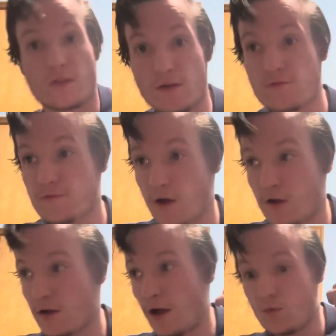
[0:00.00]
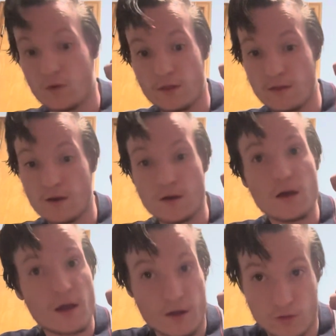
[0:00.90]
They fired out with
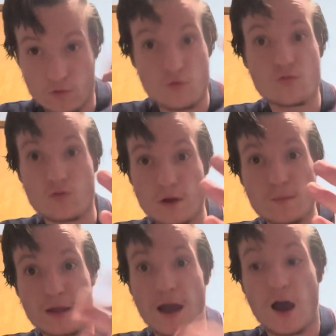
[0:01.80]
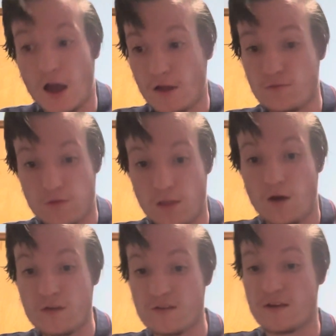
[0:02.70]
extremely high
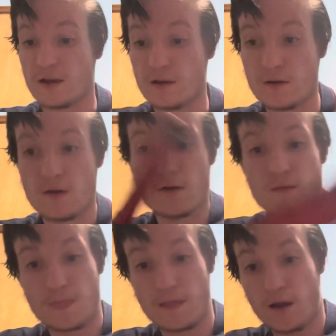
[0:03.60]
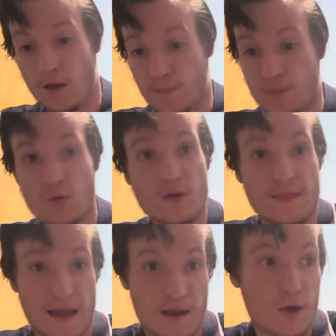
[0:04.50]
velocity with
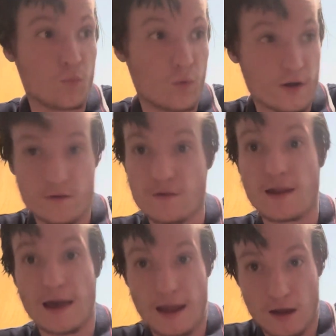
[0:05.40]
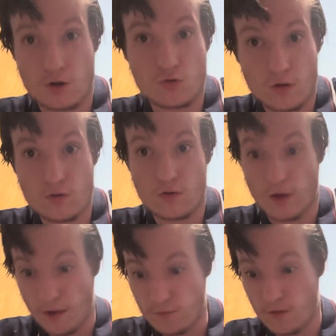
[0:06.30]
that. I wish that I had a chronograph.